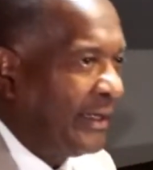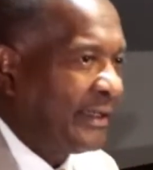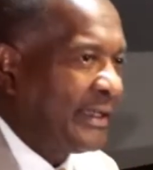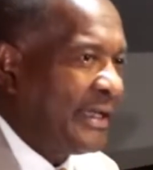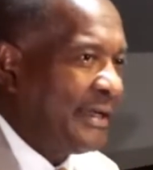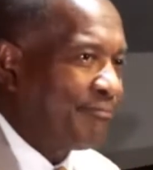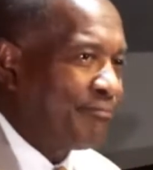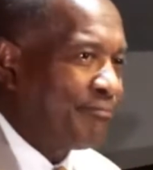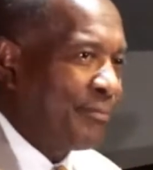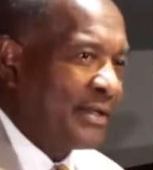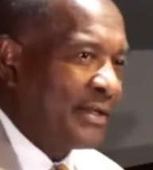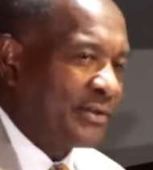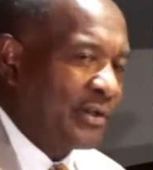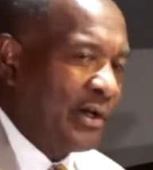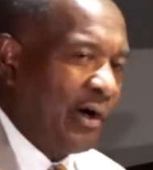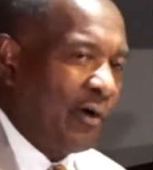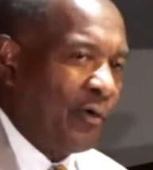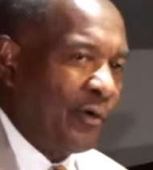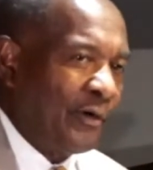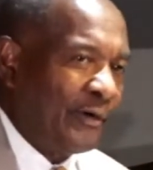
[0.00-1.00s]
keep mess
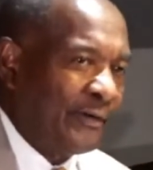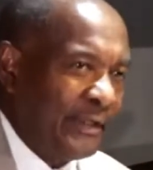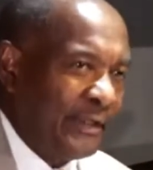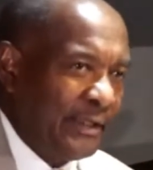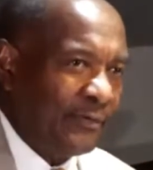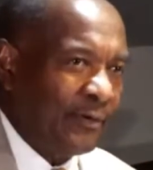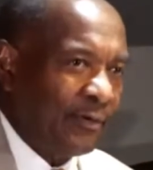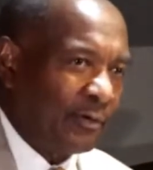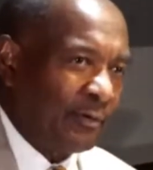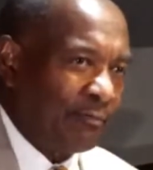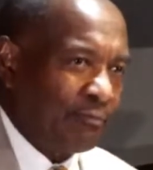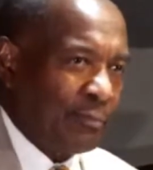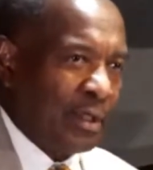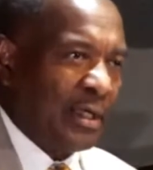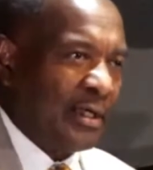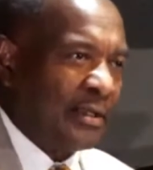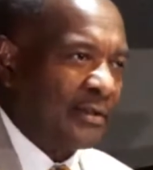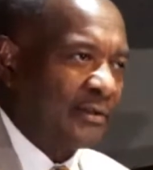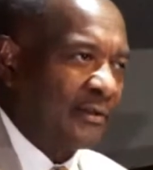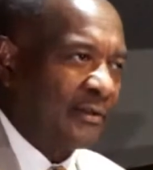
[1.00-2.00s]
going, either on the
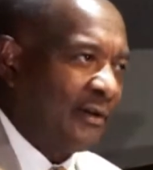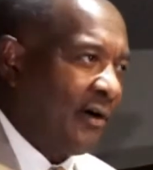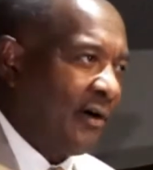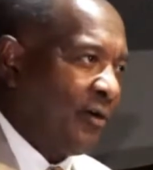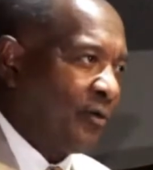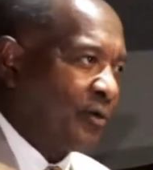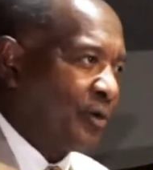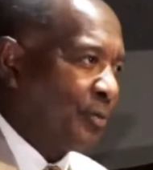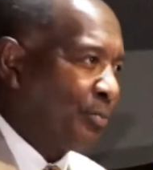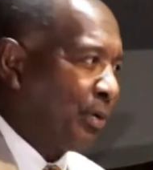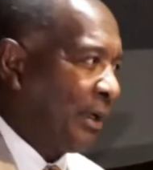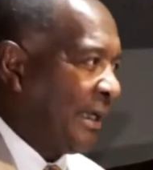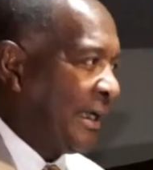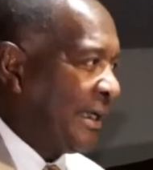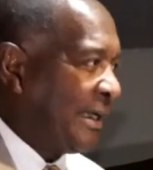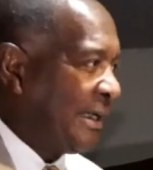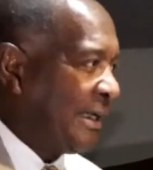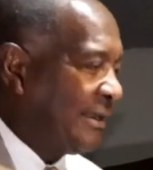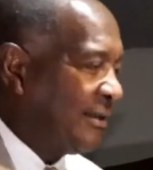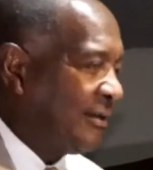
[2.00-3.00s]
bus, on the
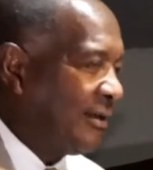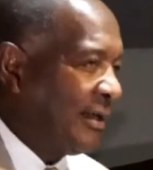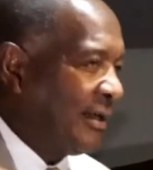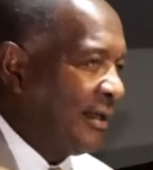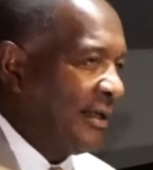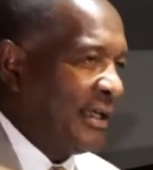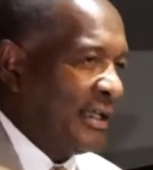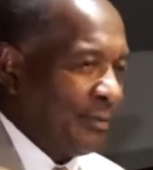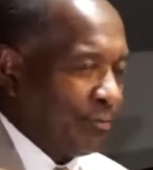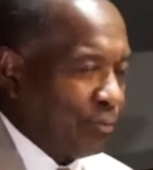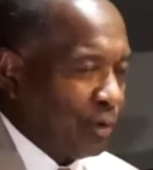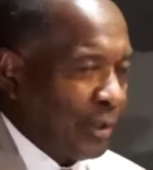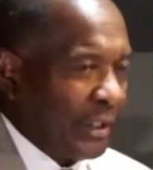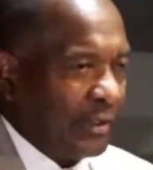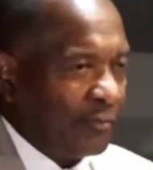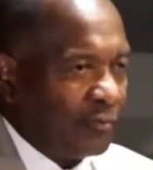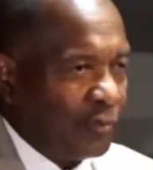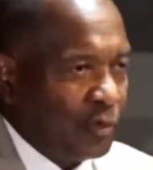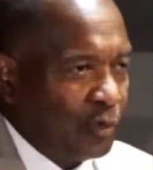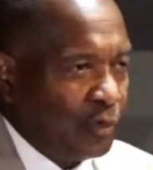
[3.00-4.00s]
plane, in the break
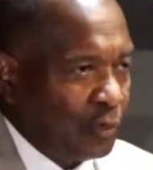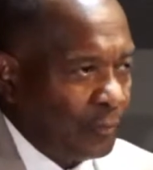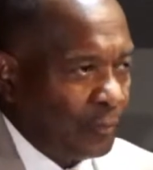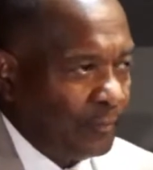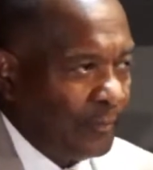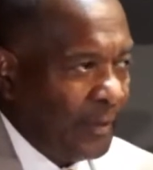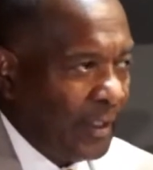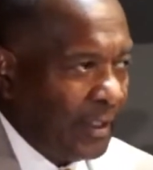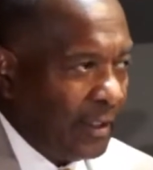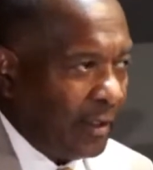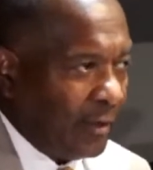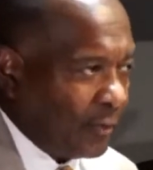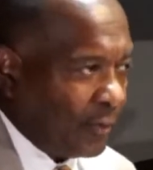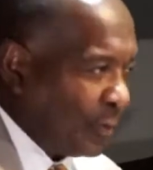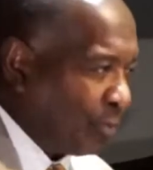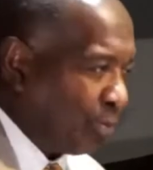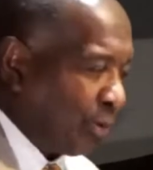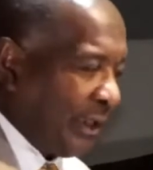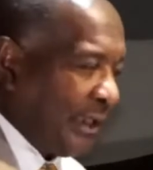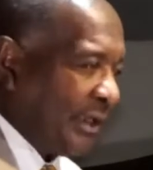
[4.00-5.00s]
room, on the
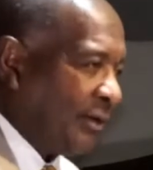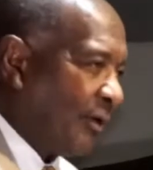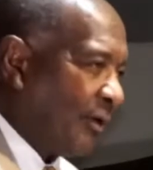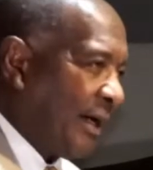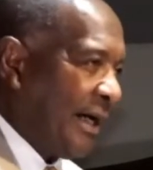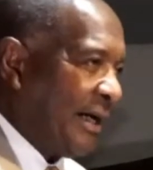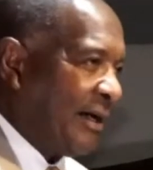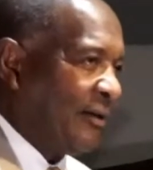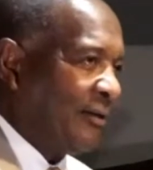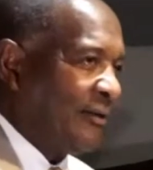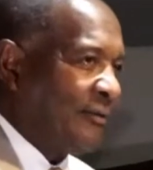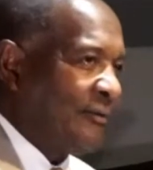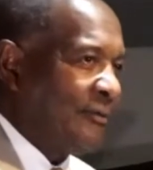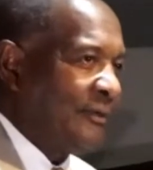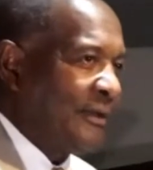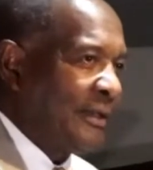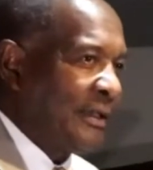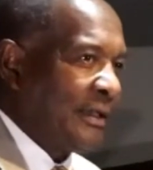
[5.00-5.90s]
playground,